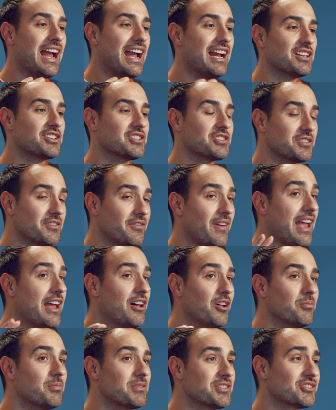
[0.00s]
the action of
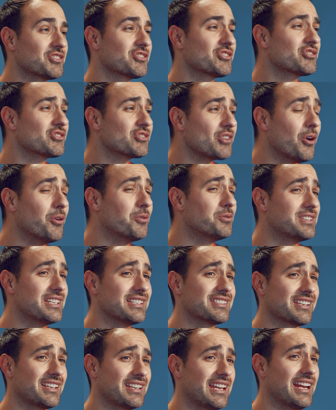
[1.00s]
help is so
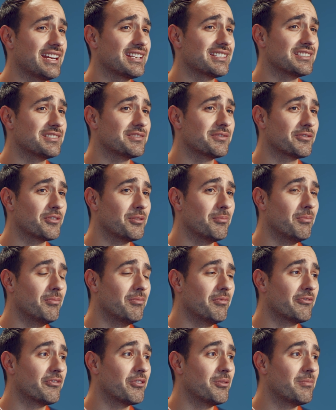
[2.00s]
disconnected
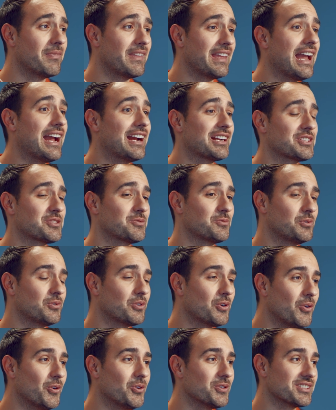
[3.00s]
from the
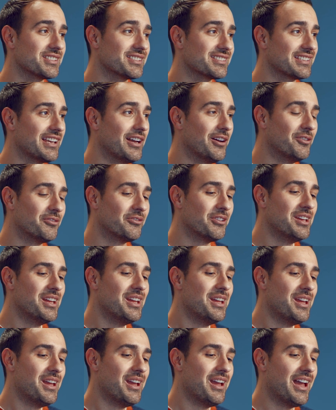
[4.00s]
actual cause
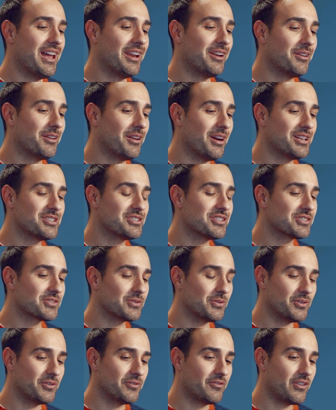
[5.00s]
itself. And I just
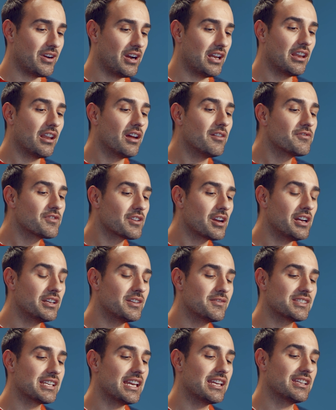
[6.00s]
sort of, I love
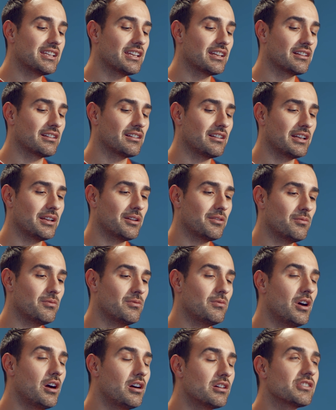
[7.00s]
kind of taking like
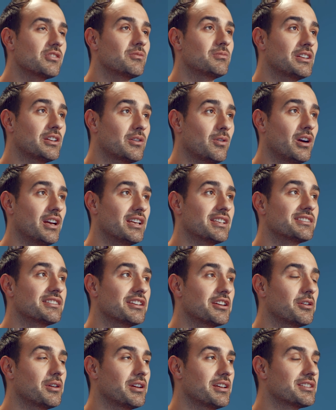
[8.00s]
arguably quite a
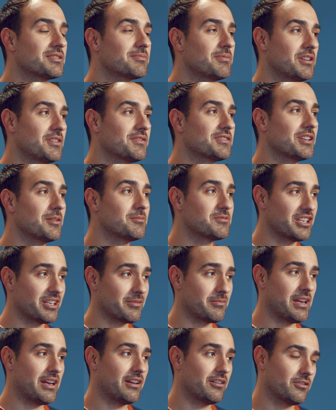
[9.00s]
serious bit of
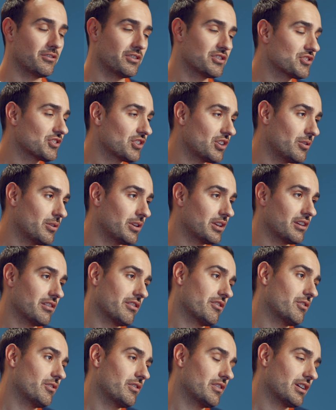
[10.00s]
subject matter and skewing
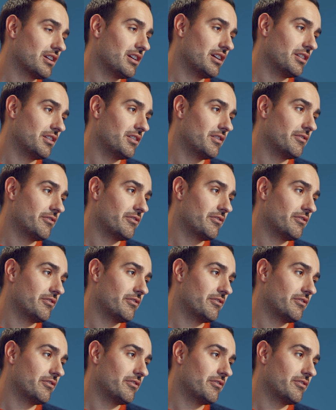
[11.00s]
it through the kind